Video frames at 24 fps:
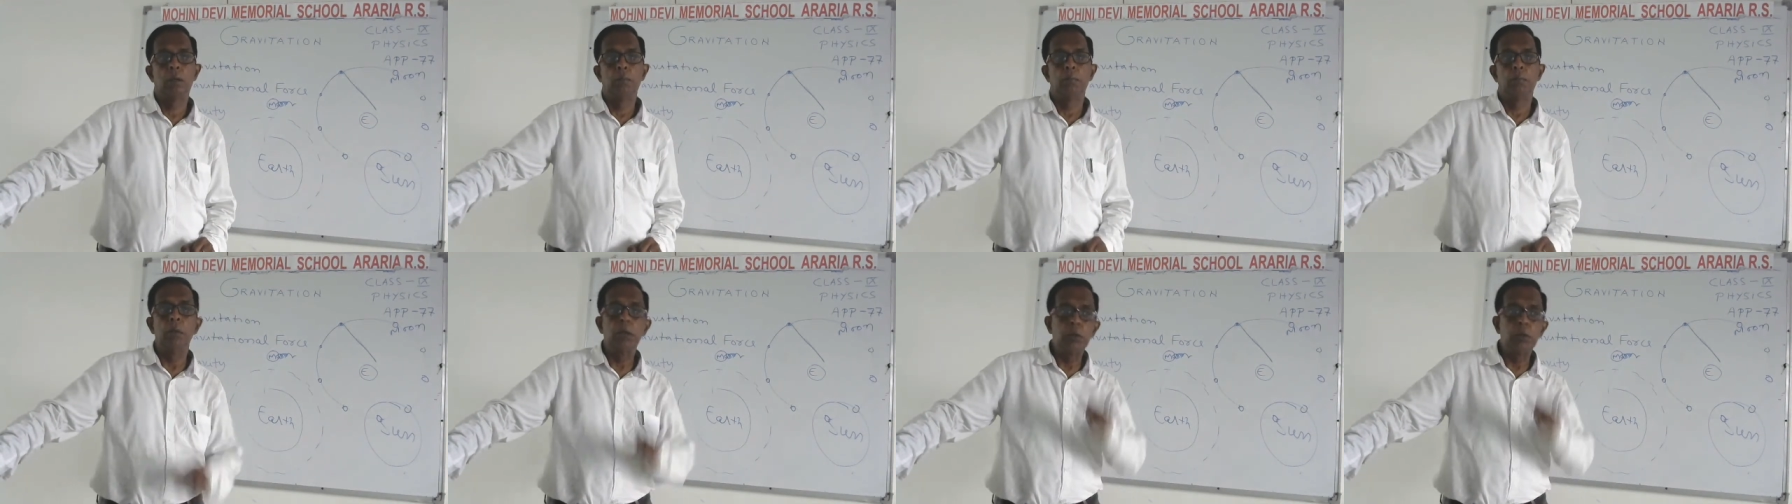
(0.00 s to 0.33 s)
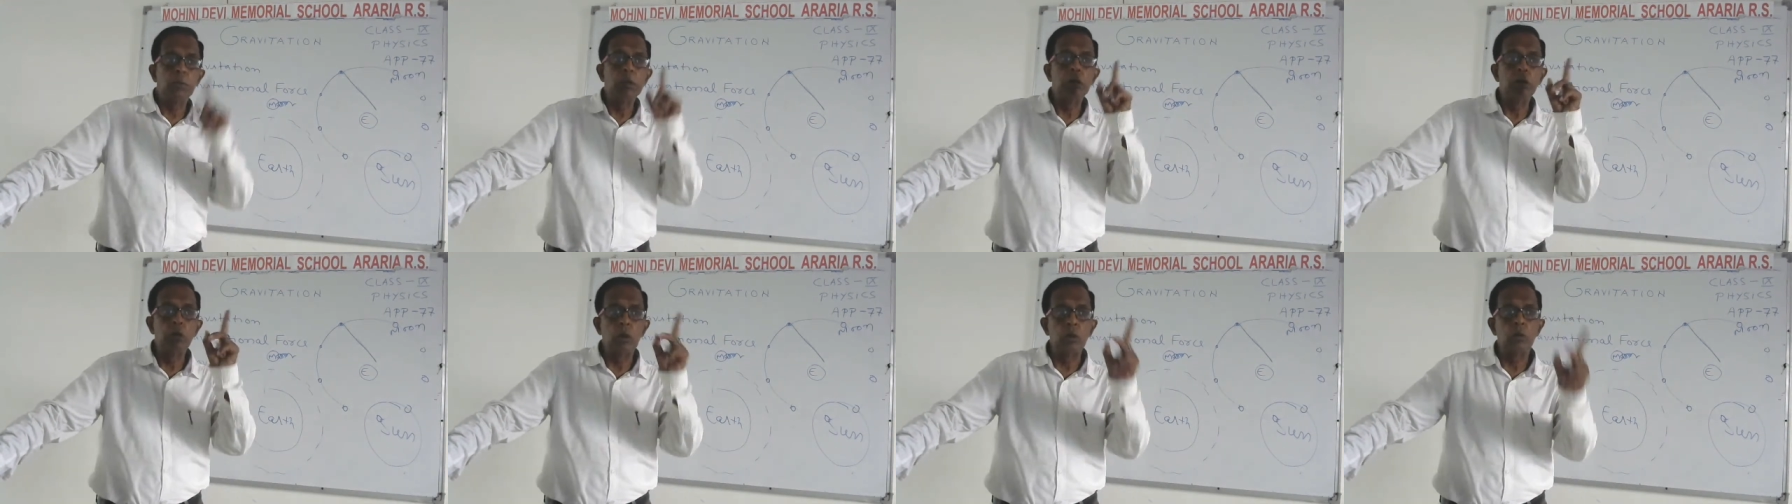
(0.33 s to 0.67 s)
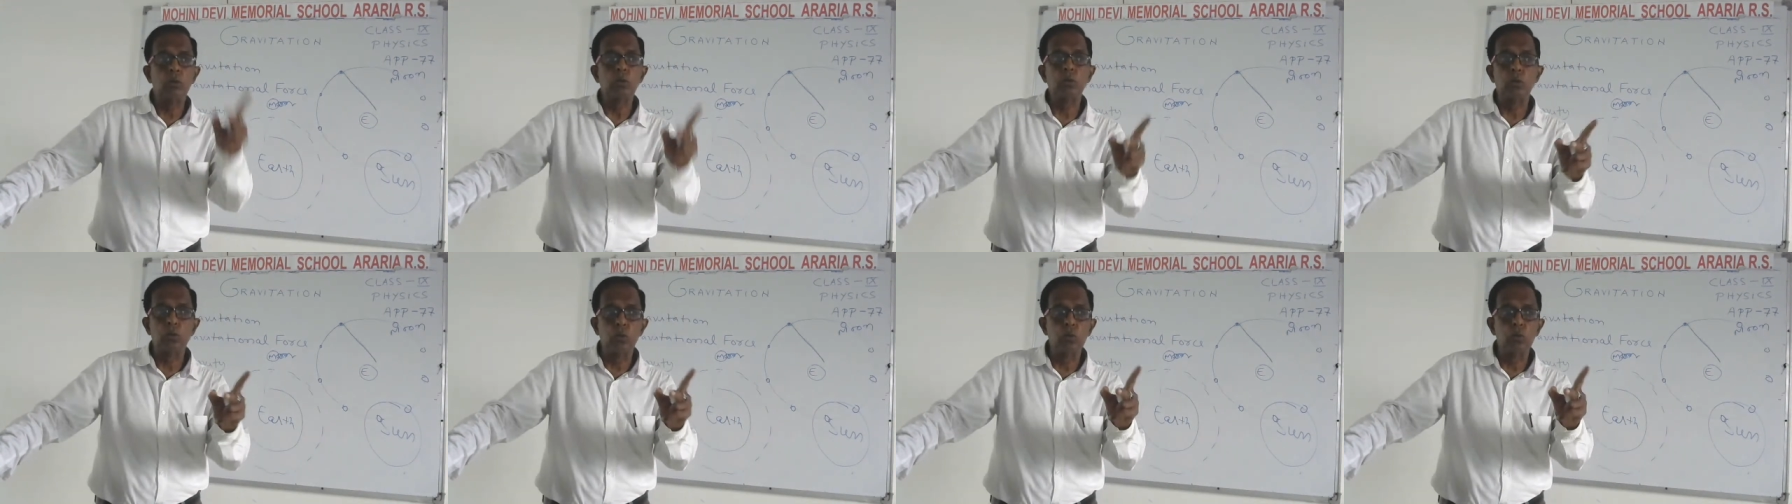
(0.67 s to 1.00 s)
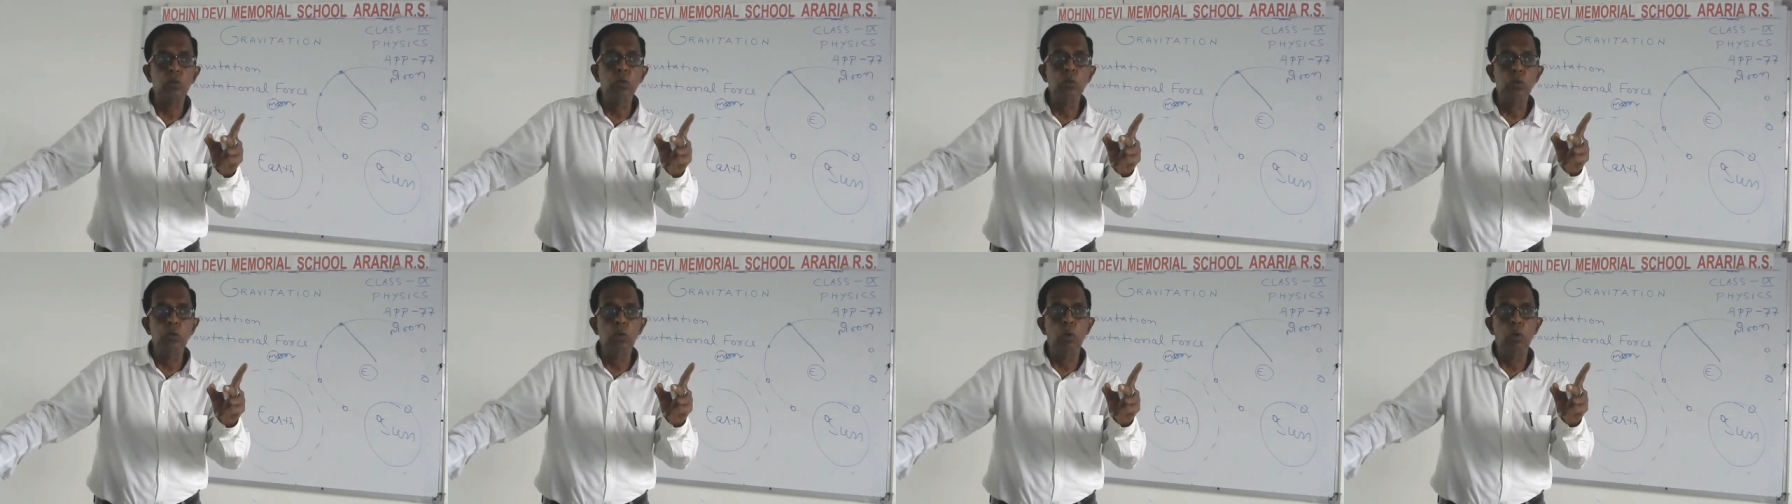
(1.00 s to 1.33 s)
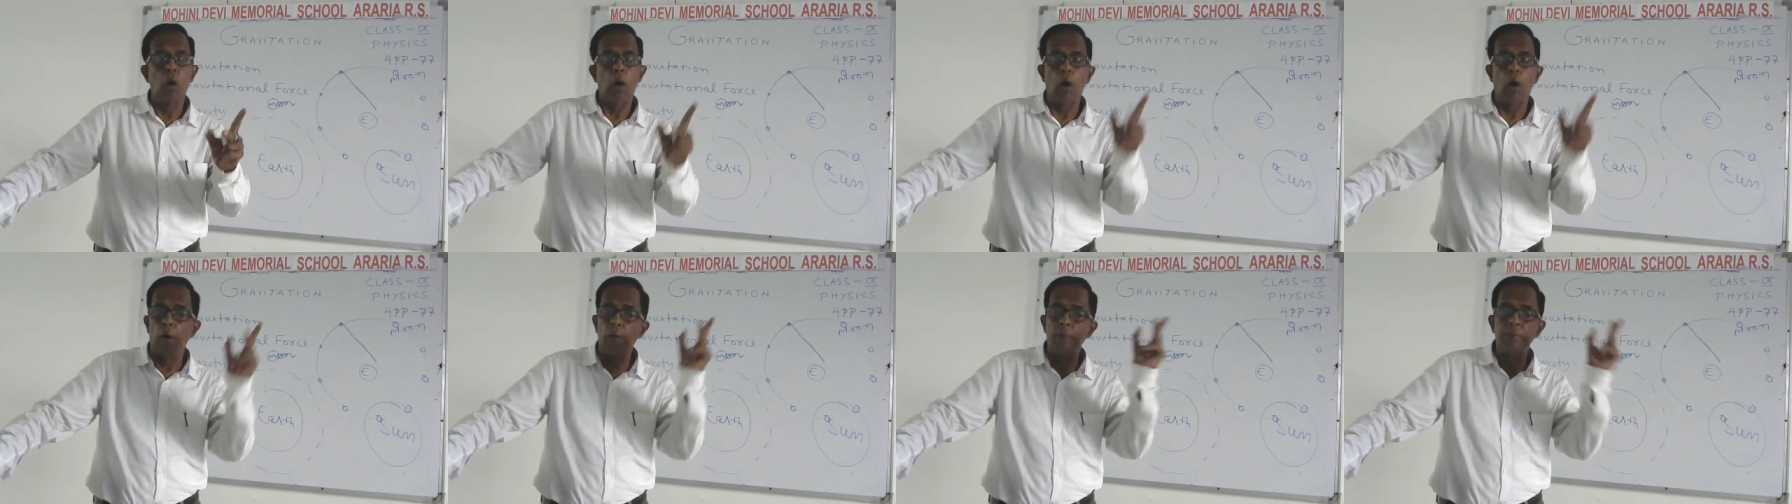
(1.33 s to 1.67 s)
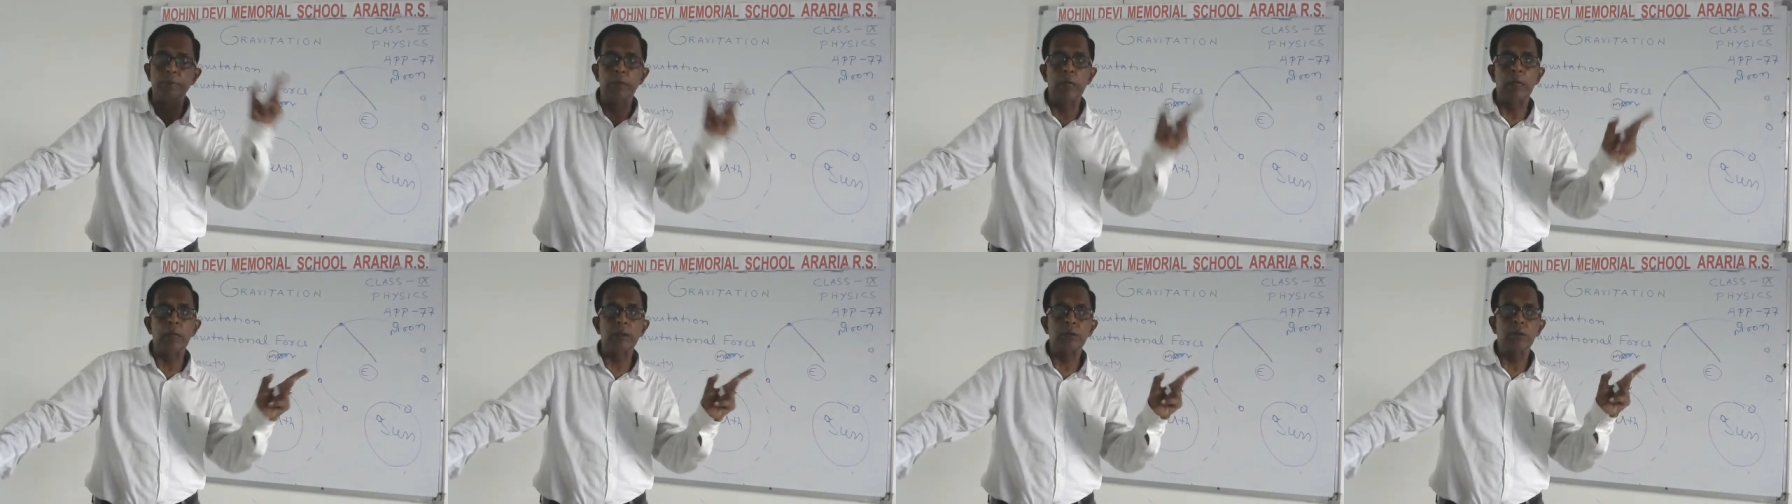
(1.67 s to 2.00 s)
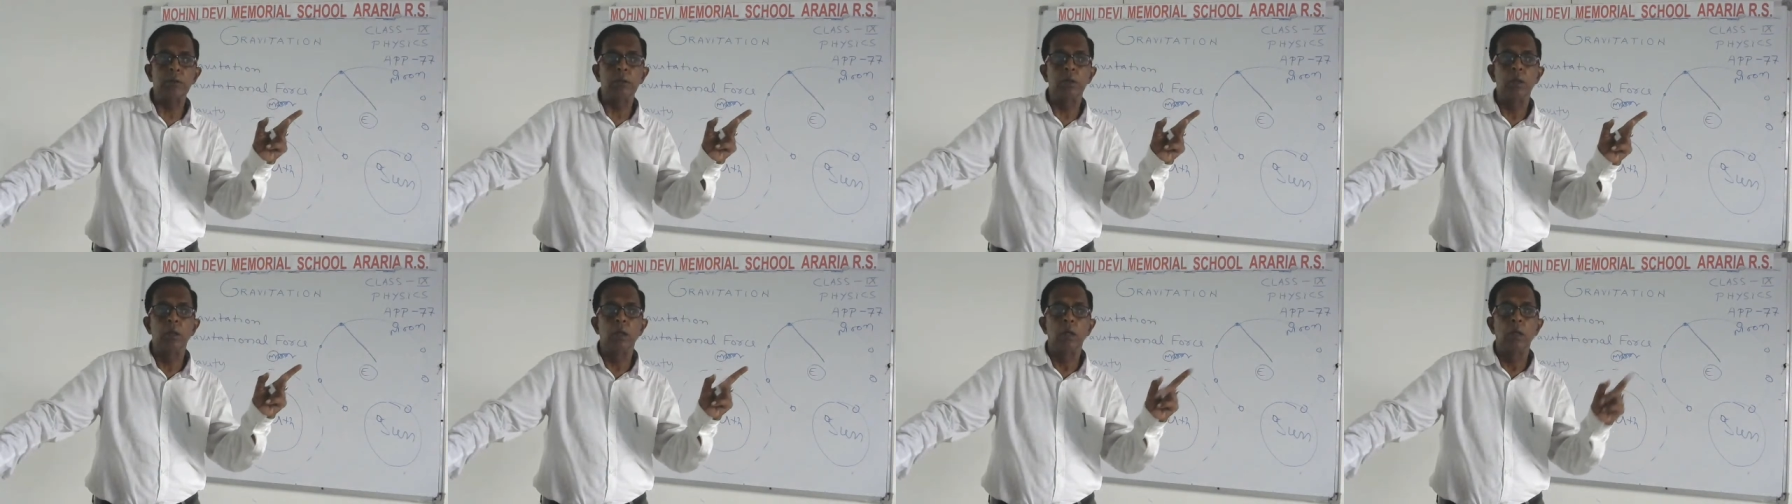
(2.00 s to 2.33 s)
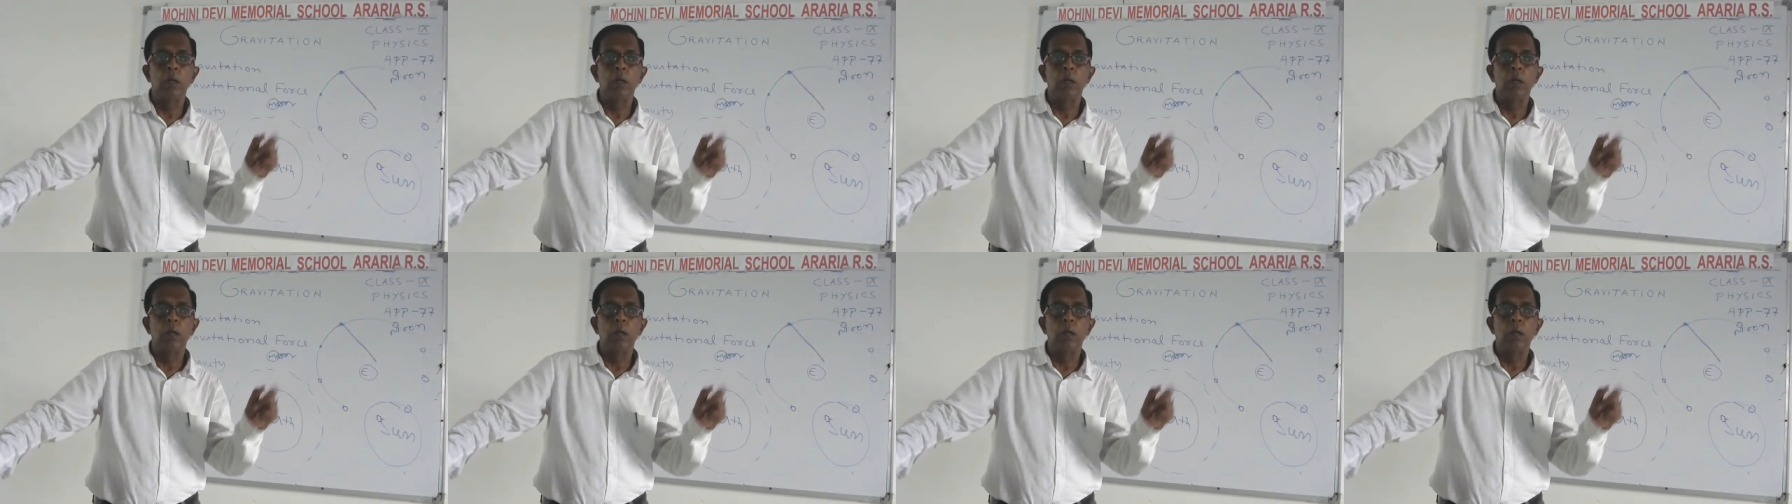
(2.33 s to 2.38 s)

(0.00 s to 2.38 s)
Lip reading: Between the two objects